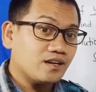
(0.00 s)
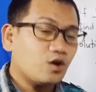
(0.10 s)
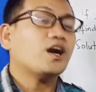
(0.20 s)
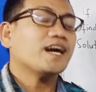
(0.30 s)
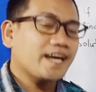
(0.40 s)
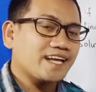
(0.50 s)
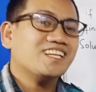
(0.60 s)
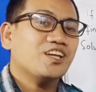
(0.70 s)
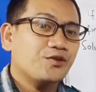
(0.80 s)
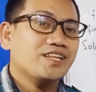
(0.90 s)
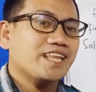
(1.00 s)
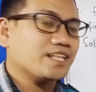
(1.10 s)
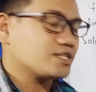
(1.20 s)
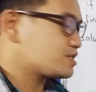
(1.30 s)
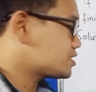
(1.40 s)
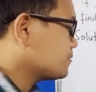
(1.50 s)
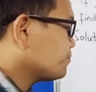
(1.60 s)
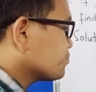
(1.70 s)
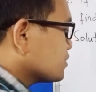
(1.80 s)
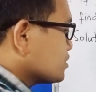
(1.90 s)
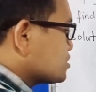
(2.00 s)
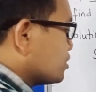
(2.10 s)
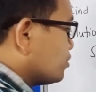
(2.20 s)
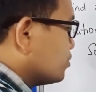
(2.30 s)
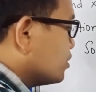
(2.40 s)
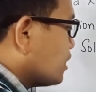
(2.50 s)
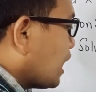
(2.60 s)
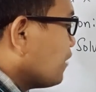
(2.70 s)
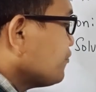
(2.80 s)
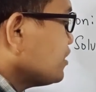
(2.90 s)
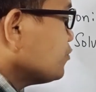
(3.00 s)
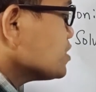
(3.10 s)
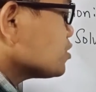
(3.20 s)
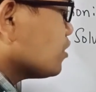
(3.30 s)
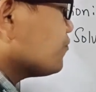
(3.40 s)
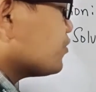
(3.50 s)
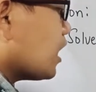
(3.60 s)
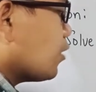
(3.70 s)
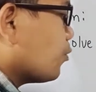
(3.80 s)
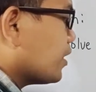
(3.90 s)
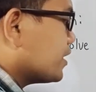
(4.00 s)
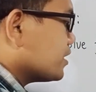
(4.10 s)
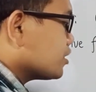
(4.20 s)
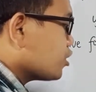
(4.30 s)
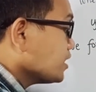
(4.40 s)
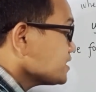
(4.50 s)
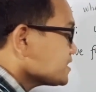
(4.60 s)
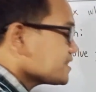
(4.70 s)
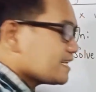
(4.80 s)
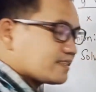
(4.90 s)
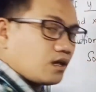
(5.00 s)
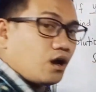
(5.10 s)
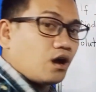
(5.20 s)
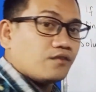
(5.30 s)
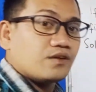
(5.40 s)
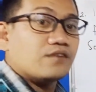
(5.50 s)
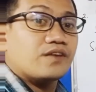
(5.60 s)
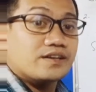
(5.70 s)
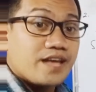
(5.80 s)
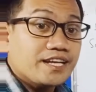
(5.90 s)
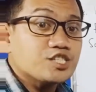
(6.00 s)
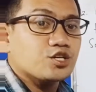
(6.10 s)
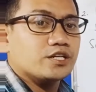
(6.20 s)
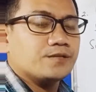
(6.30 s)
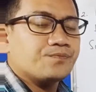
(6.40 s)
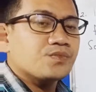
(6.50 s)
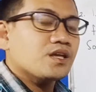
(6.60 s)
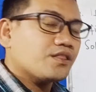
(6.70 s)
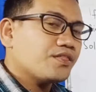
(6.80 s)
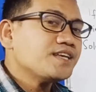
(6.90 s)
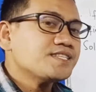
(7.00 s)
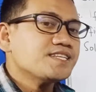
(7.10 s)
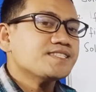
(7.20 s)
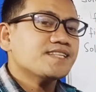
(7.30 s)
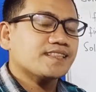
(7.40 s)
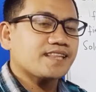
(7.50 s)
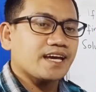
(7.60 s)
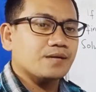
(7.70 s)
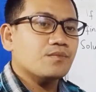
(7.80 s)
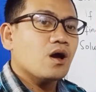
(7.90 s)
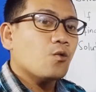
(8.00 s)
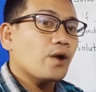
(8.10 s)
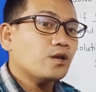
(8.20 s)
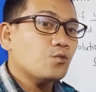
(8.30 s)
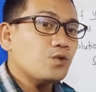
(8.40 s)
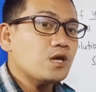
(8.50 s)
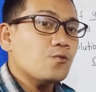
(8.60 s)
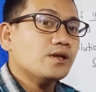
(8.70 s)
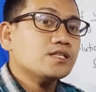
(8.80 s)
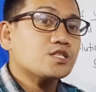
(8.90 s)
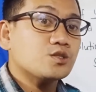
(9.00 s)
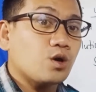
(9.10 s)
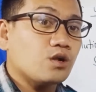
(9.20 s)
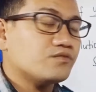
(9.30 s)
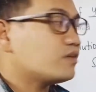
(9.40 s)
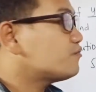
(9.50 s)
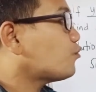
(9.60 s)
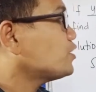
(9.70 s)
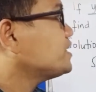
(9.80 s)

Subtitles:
or again, 3/10. So after we solve for our constant of variation, this is the time when we will solve for